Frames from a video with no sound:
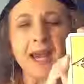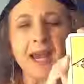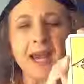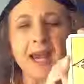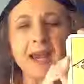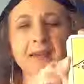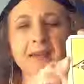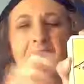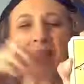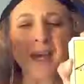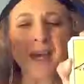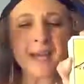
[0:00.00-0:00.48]

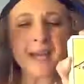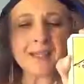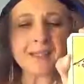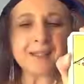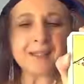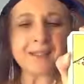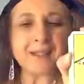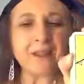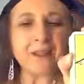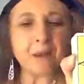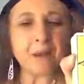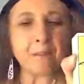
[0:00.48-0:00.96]
and
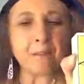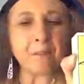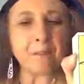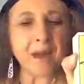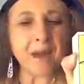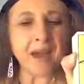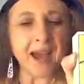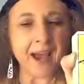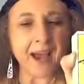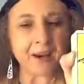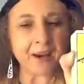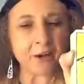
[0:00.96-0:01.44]
that's the
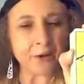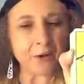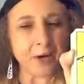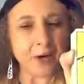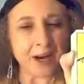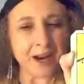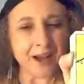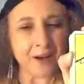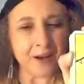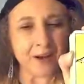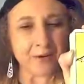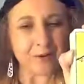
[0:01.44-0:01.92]

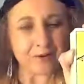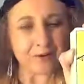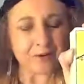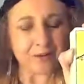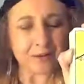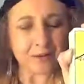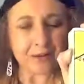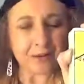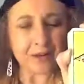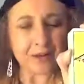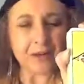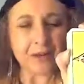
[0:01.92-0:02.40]
background.
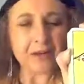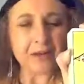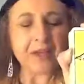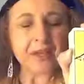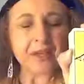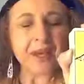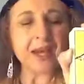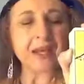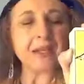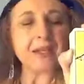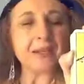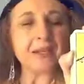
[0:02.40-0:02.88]

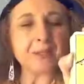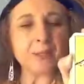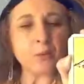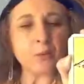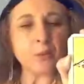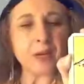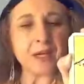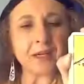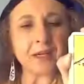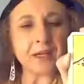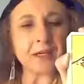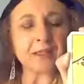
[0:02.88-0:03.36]
That is
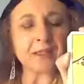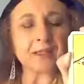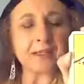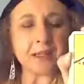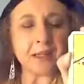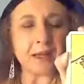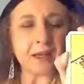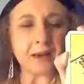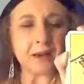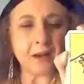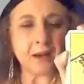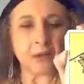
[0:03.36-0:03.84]
what is
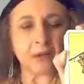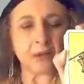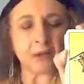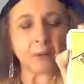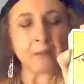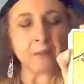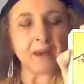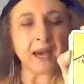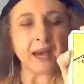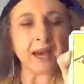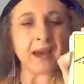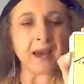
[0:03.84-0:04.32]
in the
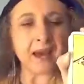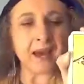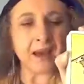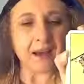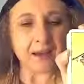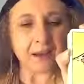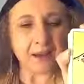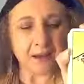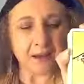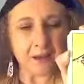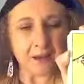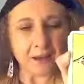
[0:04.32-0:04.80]
back.
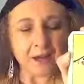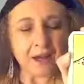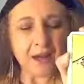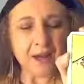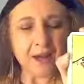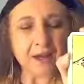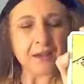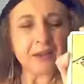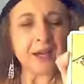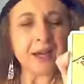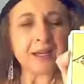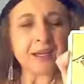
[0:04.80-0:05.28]

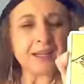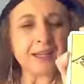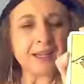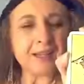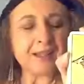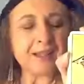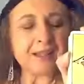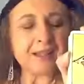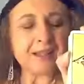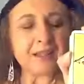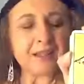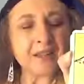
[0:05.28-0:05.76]
That
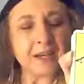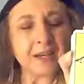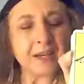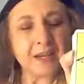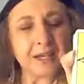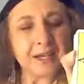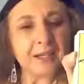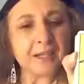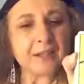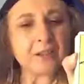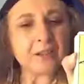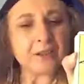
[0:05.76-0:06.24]
is the
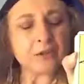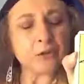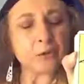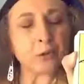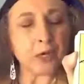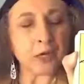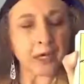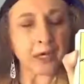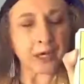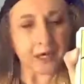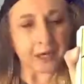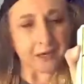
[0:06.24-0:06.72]

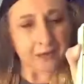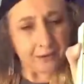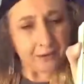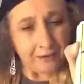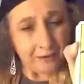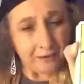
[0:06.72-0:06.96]
history.